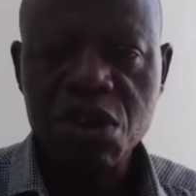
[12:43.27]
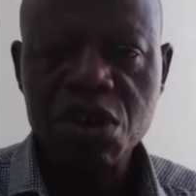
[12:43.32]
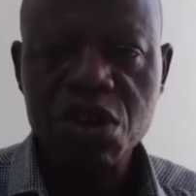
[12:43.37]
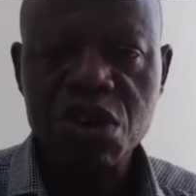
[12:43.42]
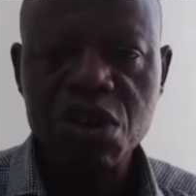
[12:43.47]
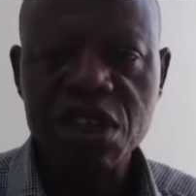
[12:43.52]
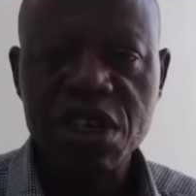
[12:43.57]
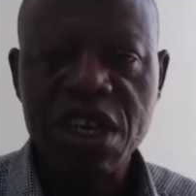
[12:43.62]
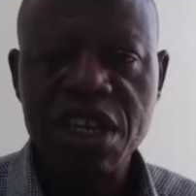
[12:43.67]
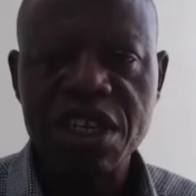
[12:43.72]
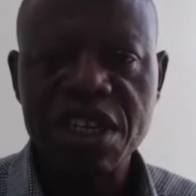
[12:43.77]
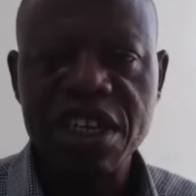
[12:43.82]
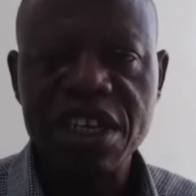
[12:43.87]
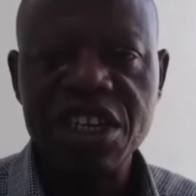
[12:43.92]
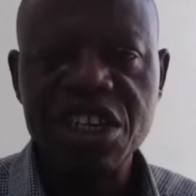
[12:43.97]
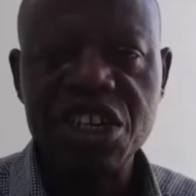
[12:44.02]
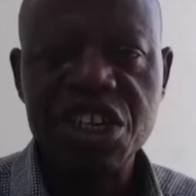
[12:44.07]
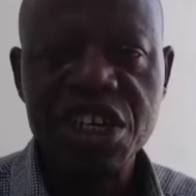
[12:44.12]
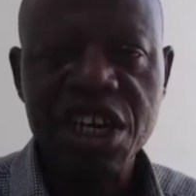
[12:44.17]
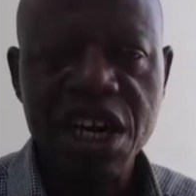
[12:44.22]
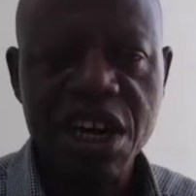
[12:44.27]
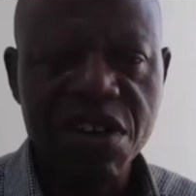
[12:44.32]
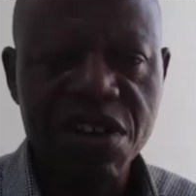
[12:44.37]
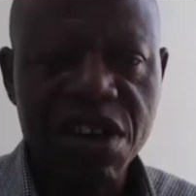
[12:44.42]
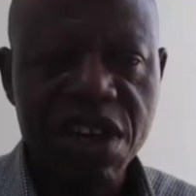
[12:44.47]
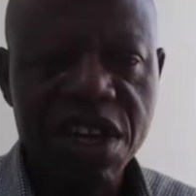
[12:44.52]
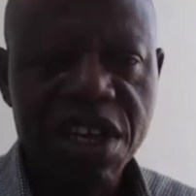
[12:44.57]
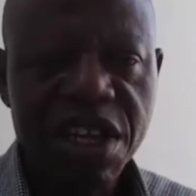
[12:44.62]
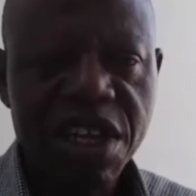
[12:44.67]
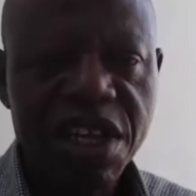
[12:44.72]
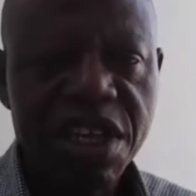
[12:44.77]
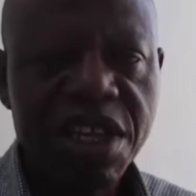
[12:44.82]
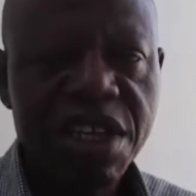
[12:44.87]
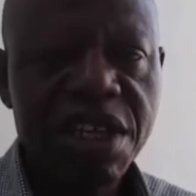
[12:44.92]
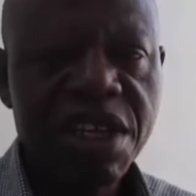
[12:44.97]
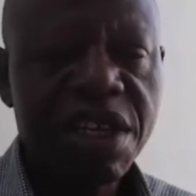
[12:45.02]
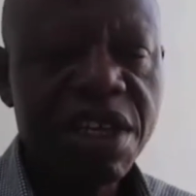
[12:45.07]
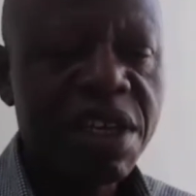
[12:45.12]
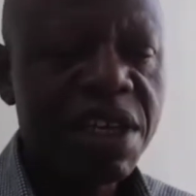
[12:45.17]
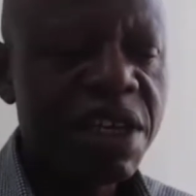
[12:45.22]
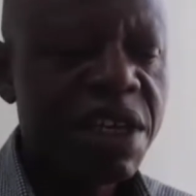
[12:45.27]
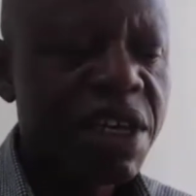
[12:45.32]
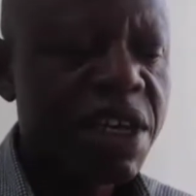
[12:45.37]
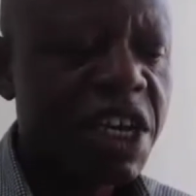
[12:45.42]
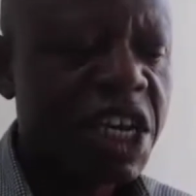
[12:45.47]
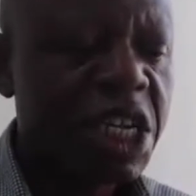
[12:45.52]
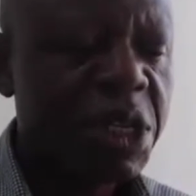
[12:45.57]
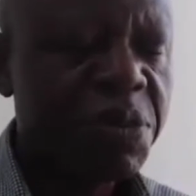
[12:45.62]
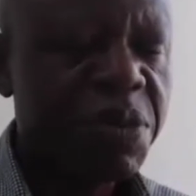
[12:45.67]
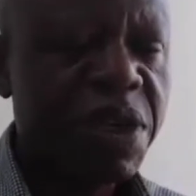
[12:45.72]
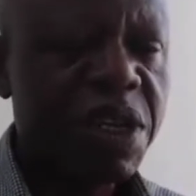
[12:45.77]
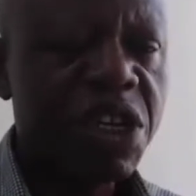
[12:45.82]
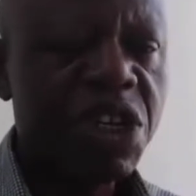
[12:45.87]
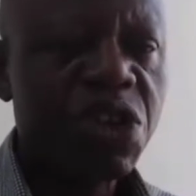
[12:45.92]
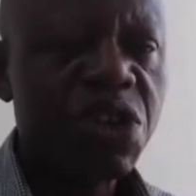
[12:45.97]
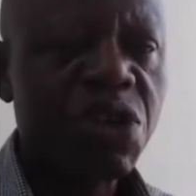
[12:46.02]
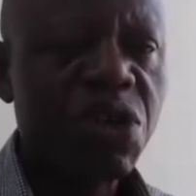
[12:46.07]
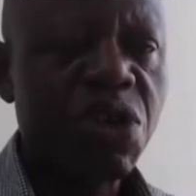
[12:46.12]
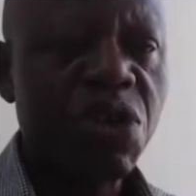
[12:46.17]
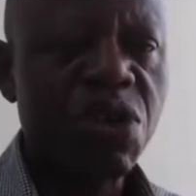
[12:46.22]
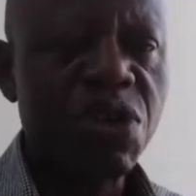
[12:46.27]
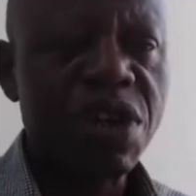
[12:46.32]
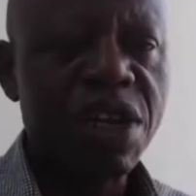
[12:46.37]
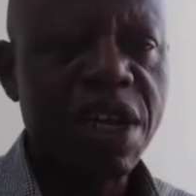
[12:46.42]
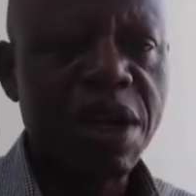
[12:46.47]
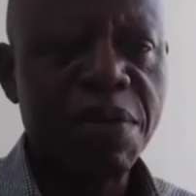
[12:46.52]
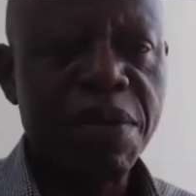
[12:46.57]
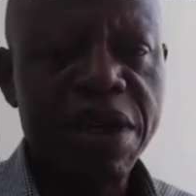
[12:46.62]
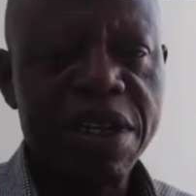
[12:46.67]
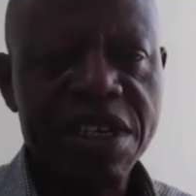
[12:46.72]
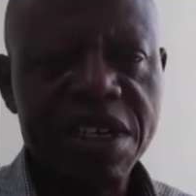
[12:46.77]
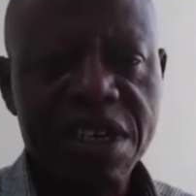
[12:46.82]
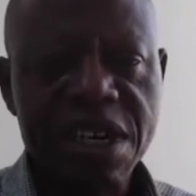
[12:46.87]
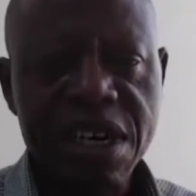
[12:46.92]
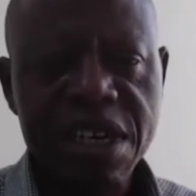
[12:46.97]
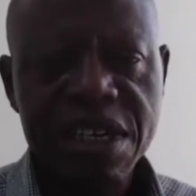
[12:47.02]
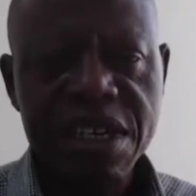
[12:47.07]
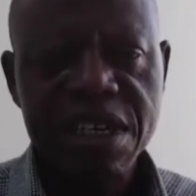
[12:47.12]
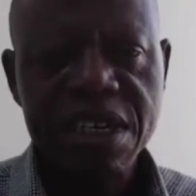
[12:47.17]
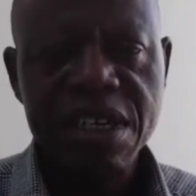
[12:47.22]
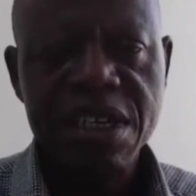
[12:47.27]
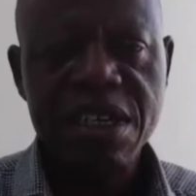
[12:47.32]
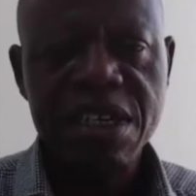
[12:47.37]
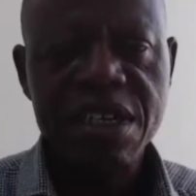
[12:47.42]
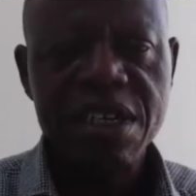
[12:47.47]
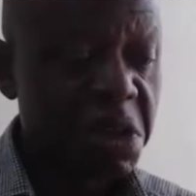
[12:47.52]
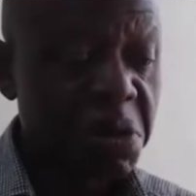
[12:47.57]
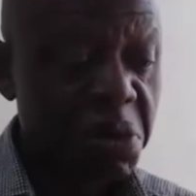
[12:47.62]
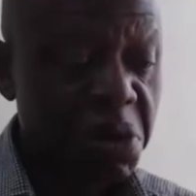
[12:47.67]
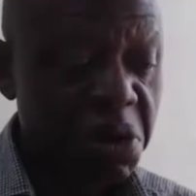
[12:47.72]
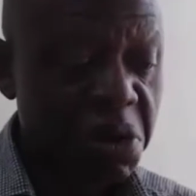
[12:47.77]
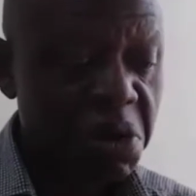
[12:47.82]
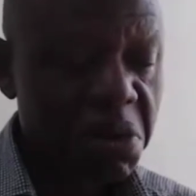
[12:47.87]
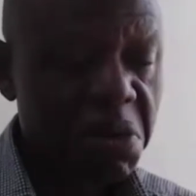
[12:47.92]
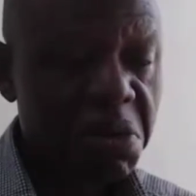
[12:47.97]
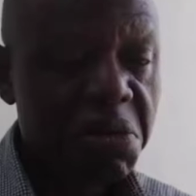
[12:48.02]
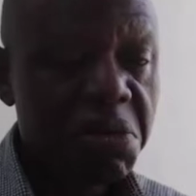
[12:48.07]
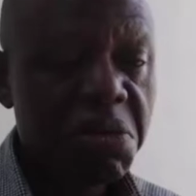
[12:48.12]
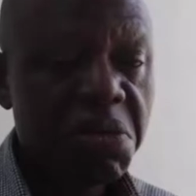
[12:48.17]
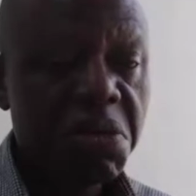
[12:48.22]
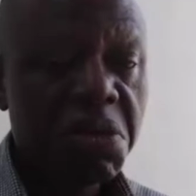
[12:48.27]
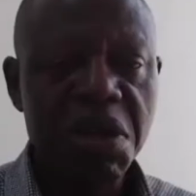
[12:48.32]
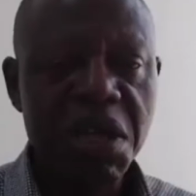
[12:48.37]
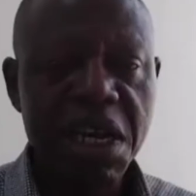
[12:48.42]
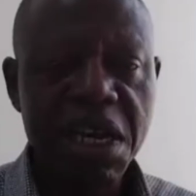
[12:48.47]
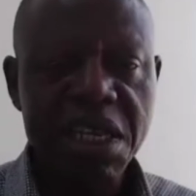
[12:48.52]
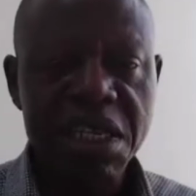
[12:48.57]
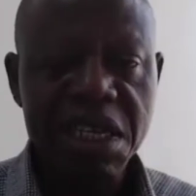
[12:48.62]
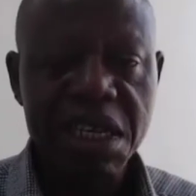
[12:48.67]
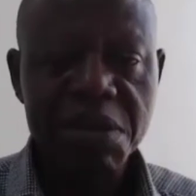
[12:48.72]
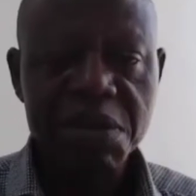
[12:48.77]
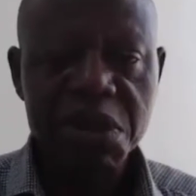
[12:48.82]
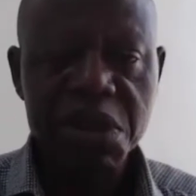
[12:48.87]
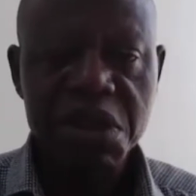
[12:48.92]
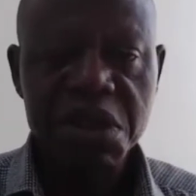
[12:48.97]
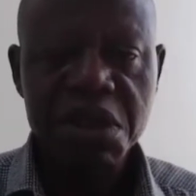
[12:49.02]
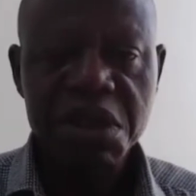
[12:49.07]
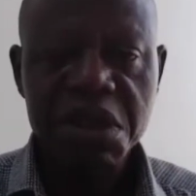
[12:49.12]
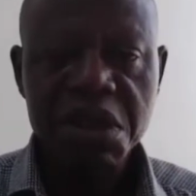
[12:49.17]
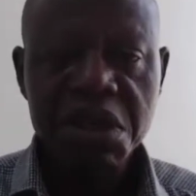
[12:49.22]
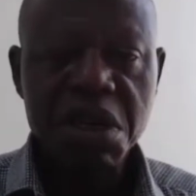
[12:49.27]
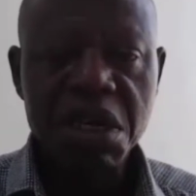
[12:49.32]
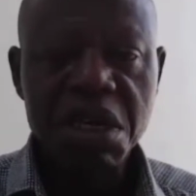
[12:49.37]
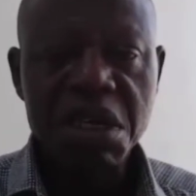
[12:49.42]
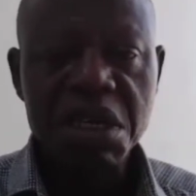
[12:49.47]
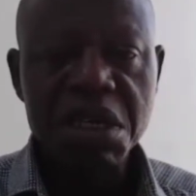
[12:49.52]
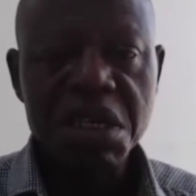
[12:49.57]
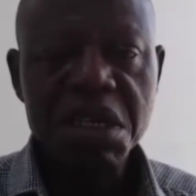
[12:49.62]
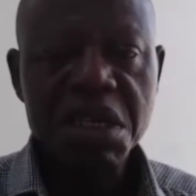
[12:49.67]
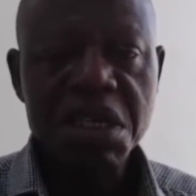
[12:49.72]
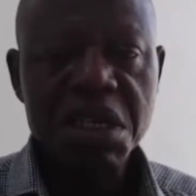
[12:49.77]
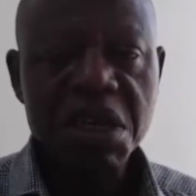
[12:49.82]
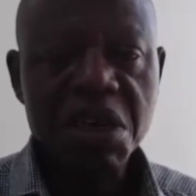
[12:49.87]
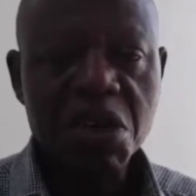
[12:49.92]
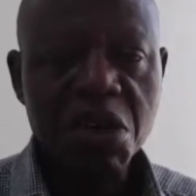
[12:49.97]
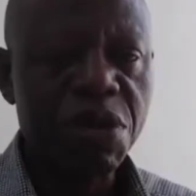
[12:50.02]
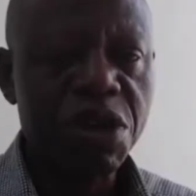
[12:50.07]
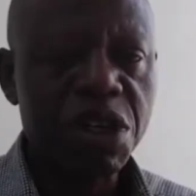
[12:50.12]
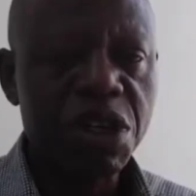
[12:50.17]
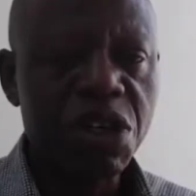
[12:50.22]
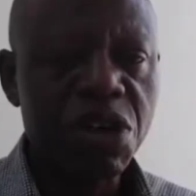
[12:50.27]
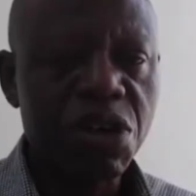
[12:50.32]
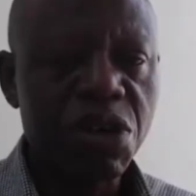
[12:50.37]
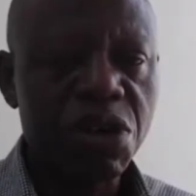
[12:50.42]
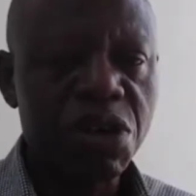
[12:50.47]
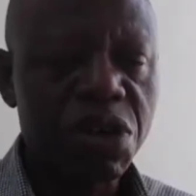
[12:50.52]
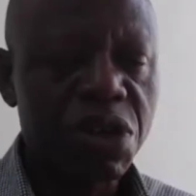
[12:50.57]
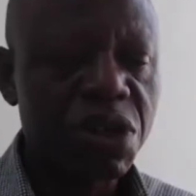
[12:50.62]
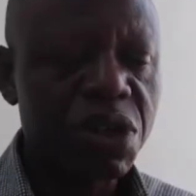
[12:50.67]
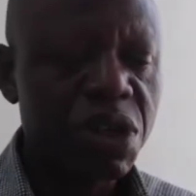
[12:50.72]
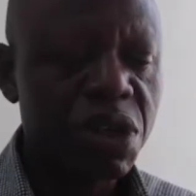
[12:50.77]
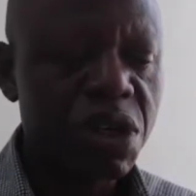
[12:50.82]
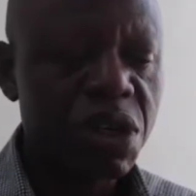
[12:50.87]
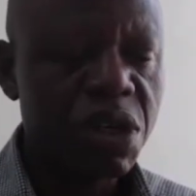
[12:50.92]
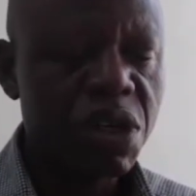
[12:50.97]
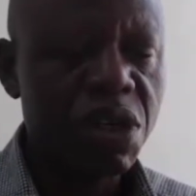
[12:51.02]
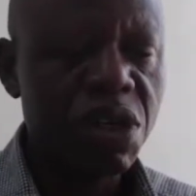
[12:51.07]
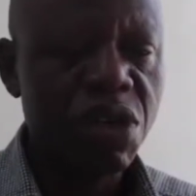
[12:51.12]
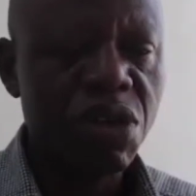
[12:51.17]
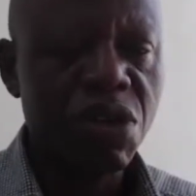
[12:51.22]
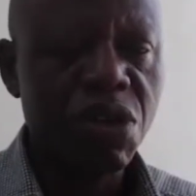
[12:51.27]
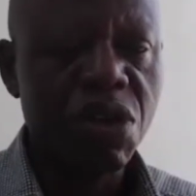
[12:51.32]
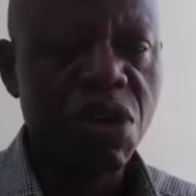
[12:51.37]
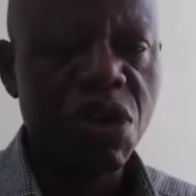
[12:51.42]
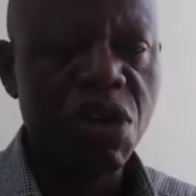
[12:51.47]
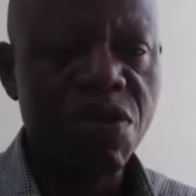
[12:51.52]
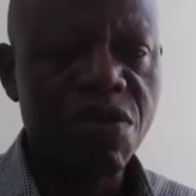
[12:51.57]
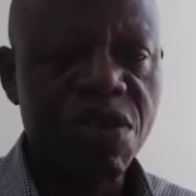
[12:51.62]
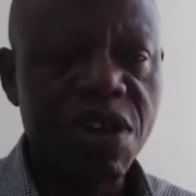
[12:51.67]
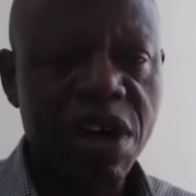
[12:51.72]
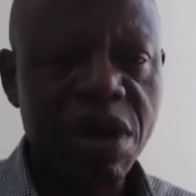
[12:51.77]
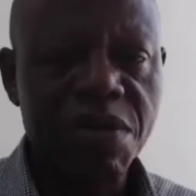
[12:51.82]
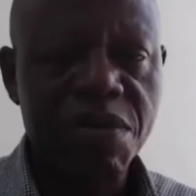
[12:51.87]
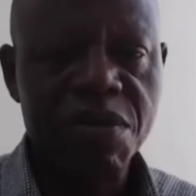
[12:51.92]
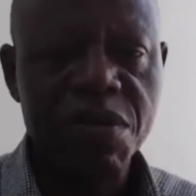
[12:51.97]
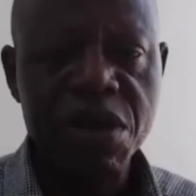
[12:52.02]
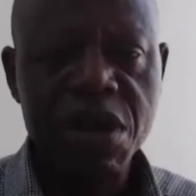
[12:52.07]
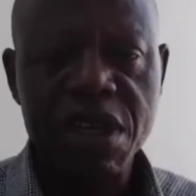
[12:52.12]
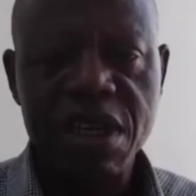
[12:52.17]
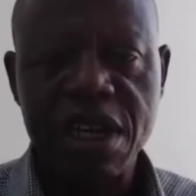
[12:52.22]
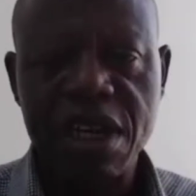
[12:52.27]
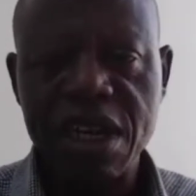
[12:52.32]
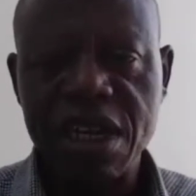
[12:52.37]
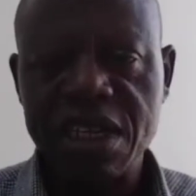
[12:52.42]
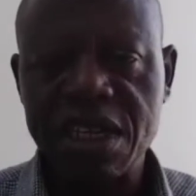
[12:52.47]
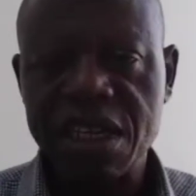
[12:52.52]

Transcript: such as the initial outlay, expenditure on materials, labor, other items. These operating costs, of that